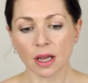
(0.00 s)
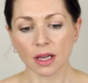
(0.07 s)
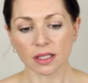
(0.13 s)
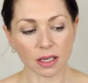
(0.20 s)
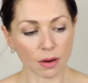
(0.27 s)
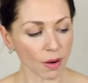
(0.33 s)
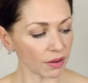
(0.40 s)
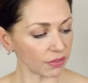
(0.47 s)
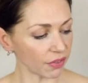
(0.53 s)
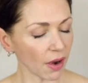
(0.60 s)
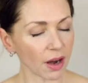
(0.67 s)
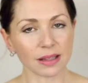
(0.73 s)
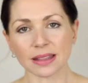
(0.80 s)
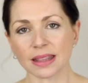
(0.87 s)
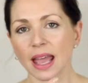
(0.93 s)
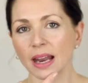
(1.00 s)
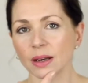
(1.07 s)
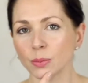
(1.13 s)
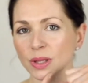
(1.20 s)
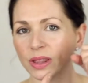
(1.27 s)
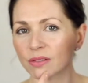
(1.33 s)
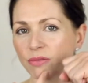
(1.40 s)
So I find
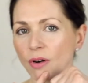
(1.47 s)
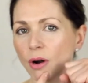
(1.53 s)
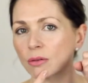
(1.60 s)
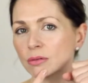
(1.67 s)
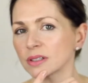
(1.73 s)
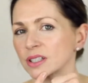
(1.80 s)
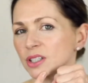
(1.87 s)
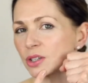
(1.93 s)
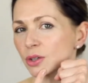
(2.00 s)
then with the rollers,